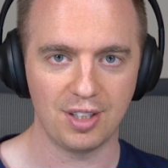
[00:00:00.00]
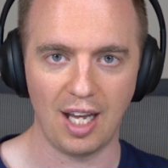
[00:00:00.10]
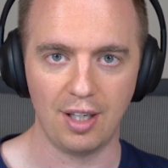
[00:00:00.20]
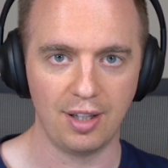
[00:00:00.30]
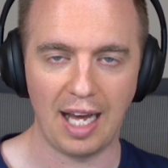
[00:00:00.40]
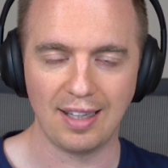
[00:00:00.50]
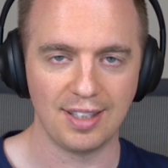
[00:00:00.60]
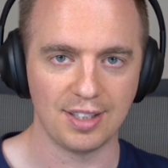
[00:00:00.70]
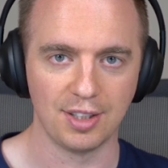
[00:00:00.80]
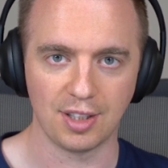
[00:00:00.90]
then that
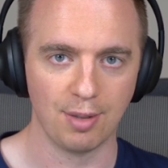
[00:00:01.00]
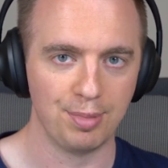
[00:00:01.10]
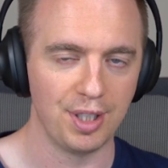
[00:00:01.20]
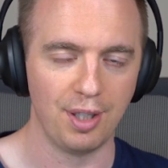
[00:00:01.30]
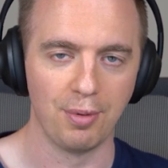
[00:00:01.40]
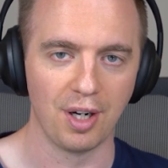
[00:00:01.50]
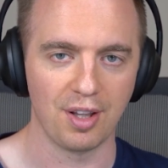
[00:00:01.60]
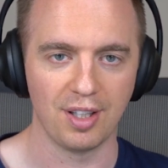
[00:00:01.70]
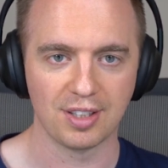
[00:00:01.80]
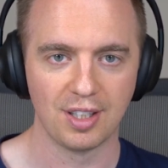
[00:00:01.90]
list is completely
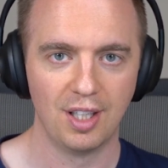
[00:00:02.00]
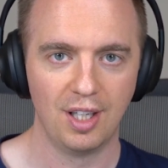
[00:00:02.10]
worthless.